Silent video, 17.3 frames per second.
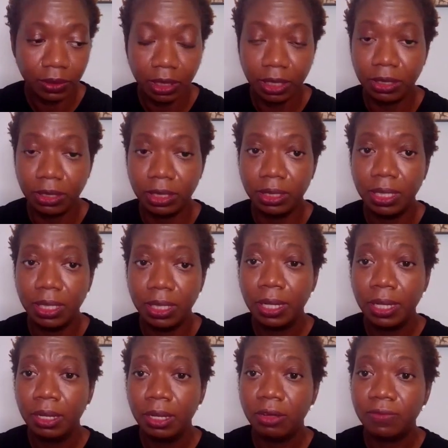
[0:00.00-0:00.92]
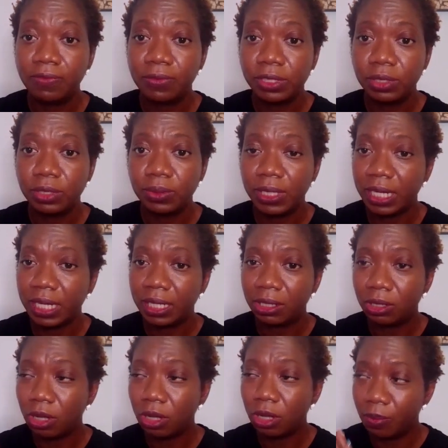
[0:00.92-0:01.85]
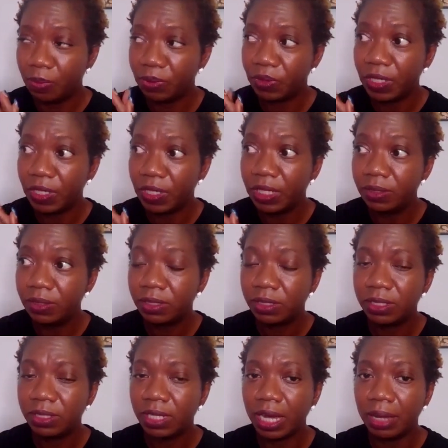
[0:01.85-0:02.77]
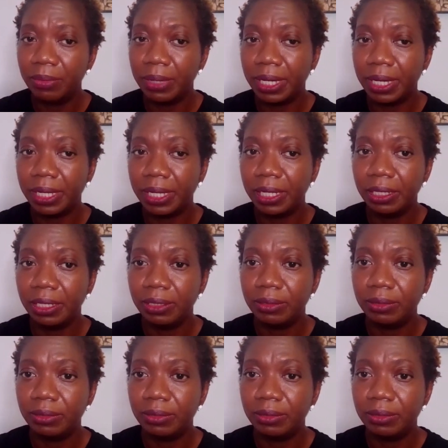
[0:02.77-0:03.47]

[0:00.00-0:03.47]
And then, of course, there were like a couple things that my